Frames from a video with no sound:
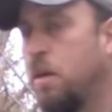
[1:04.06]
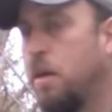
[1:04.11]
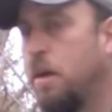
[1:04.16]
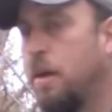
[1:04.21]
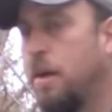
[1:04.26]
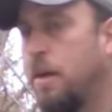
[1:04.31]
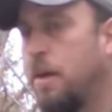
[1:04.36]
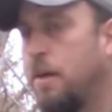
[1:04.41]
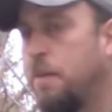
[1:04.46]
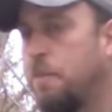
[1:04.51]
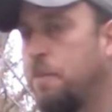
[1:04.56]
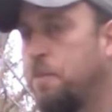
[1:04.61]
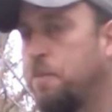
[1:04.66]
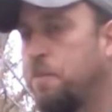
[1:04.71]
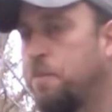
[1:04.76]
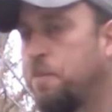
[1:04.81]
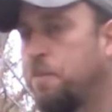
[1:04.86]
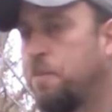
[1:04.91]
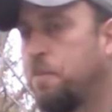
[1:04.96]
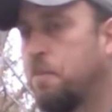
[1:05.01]
Um,
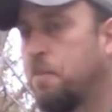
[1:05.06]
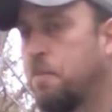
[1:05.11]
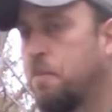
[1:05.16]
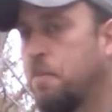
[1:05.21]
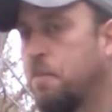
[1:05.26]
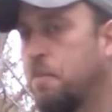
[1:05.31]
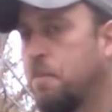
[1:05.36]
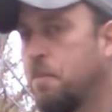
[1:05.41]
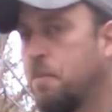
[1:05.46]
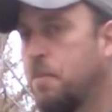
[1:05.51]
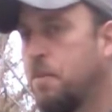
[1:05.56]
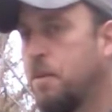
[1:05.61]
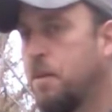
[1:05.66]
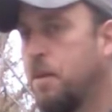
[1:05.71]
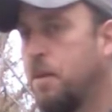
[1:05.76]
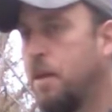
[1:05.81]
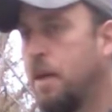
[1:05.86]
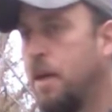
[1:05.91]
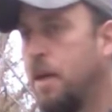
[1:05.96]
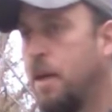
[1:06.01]

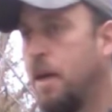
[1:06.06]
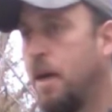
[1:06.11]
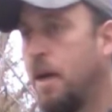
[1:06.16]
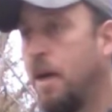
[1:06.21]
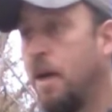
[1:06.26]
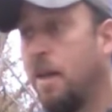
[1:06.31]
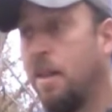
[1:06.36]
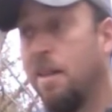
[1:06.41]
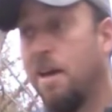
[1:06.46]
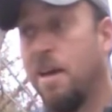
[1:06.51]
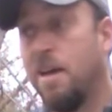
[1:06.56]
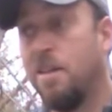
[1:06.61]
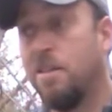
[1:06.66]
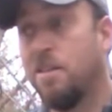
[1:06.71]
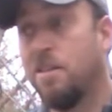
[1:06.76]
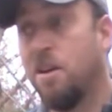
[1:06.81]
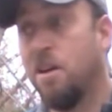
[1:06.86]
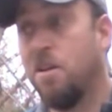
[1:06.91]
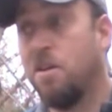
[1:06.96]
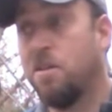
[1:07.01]
and a lot of
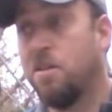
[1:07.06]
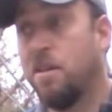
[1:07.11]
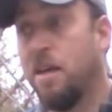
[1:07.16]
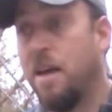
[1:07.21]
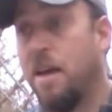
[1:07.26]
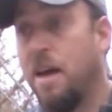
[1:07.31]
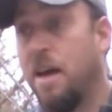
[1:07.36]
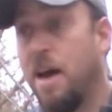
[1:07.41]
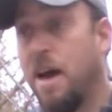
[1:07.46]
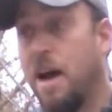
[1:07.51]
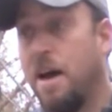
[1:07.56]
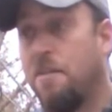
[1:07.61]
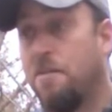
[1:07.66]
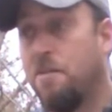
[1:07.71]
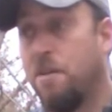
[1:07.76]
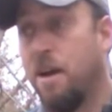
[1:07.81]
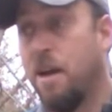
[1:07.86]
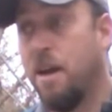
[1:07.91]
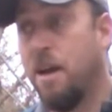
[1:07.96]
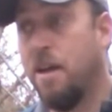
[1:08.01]
scholars that I've
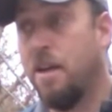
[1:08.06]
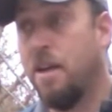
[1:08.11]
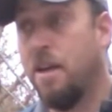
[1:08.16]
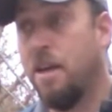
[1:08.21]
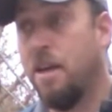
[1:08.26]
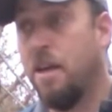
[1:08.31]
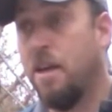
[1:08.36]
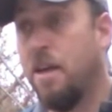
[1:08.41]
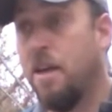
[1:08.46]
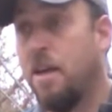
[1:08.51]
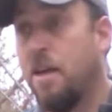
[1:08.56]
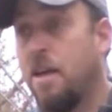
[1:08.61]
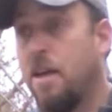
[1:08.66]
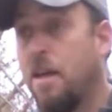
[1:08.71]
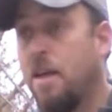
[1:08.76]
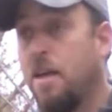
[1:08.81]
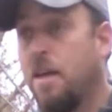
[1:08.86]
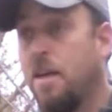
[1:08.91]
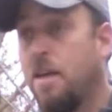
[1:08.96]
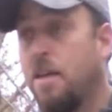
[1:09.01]
read
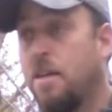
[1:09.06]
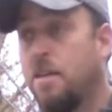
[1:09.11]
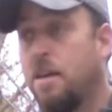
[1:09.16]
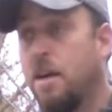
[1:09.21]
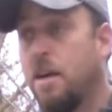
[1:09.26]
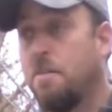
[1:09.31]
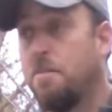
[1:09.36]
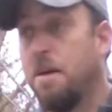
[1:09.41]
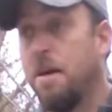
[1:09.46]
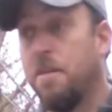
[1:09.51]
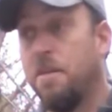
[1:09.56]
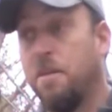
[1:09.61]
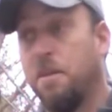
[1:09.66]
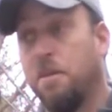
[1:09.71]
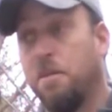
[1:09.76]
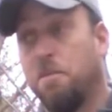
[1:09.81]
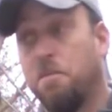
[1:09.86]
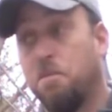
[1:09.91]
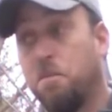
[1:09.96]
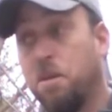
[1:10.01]
talk about
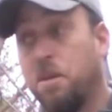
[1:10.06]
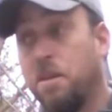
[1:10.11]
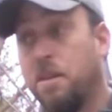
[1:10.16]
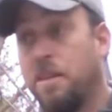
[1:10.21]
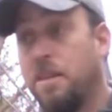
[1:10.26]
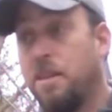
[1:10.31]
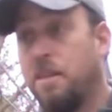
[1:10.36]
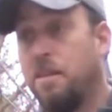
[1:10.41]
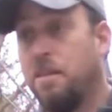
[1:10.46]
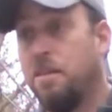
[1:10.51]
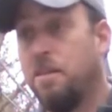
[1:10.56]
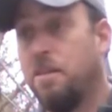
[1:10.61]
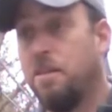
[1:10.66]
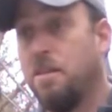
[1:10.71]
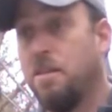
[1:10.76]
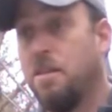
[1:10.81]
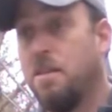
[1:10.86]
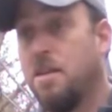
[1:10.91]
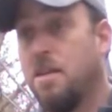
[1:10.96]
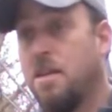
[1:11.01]
their really
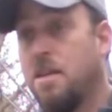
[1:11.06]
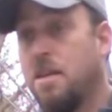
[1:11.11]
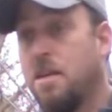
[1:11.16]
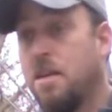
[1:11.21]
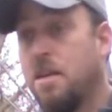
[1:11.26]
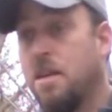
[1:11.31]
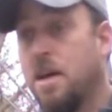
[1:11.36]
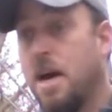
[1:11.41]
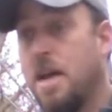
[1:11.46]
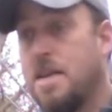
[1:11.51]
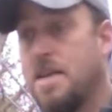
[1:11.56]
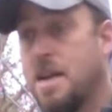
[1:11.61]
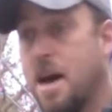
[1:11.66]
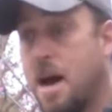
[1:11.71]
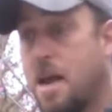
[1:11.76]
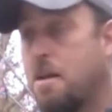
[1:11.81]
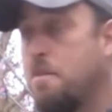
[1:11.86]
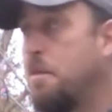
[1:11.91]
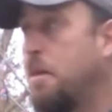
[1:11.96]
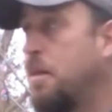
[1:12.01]

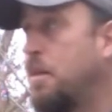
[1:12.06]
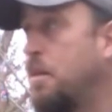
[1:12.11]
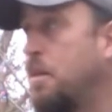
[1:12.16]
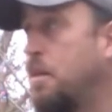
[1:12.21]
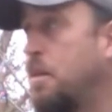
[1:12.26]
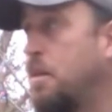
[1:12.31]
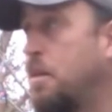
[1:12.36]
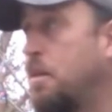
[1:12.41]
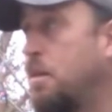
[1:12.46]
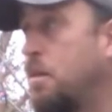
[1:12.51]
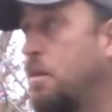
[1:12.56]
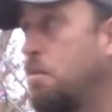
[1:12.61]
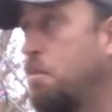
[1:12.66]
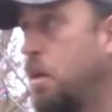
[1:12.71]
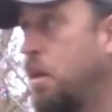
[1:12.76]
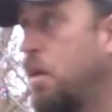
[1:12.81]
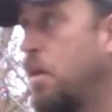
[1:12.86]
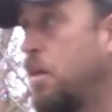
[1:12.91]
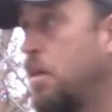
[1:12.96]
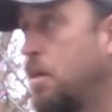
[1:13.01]
anonymous
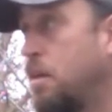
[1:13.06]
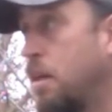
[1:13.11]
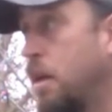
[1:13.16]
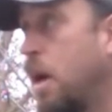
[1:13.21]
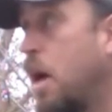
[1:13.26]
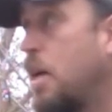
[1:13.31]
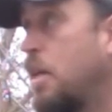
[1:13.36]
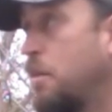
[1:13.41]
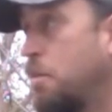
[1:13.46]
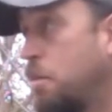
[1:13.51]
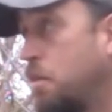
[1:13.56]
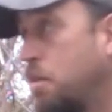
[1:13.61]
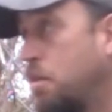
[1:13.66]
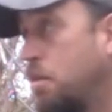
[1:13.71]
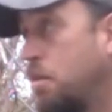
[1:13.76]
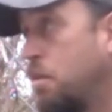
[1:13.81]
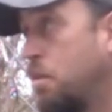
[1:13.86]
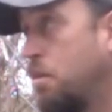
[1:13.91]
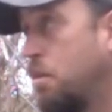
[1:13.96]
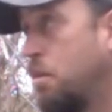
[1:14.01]
books, the
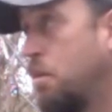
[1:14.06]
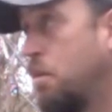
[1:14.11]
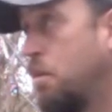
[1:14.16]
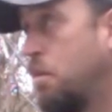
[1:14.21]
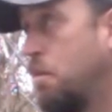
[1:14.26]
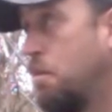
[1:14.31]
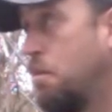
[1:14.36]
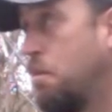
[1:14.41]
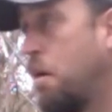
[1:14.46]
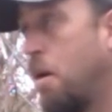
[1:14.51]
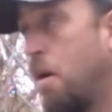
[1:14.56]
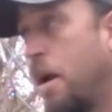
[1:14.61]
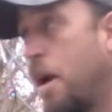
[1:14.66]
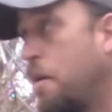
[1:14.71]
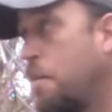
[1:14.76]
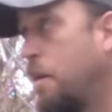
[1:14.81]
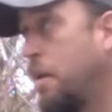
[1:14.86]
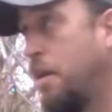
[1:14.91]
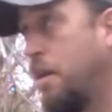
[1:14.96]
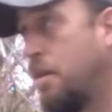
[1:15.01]
Gospels. Bart
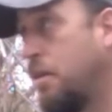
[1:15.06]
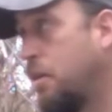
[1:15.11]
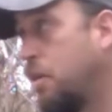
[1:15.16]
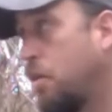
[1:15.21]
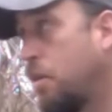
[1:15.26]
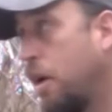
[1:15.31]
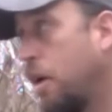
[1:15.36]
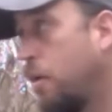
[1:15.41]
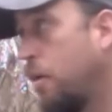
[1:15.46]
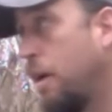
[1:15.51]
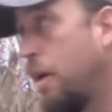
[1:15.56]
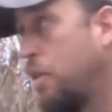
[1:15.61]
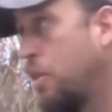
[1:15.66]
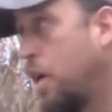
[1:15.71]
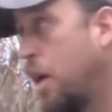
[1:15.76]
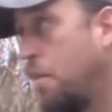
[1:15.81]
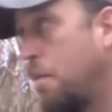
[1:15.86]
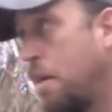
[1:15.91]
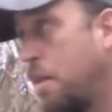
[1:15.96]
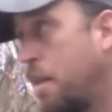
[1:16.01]
Ehrman does a, a great
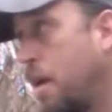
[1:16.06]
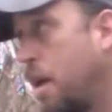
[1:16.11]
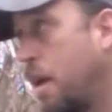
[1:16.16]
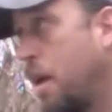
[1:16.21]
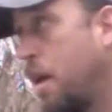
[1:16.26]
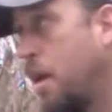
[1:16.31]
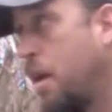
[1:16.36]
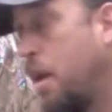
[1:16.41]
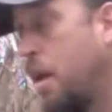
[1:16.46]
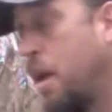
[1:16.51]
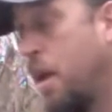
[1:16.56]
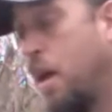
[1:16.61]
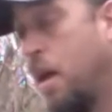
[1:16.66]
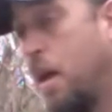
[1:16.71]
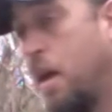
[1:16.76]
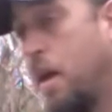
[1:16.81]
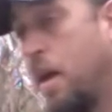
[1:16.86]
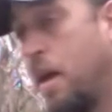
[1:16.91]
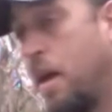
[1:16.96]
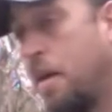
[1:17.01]
job on
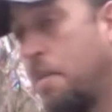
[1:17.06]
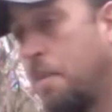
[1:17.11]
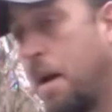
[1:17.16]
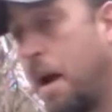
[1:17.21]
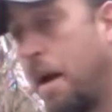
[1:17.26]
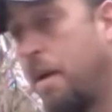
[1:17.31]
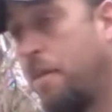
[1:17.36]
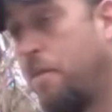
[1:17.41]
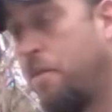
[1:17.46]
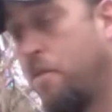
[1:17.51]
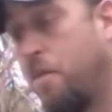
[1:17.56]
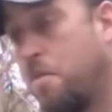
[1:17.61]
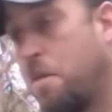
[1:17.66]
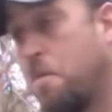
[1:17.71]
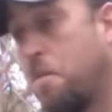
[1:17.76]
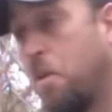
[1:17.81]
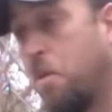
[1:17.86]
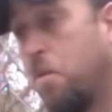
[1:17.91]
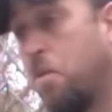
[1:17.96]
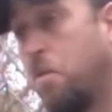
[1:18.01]
that. Um, I even remember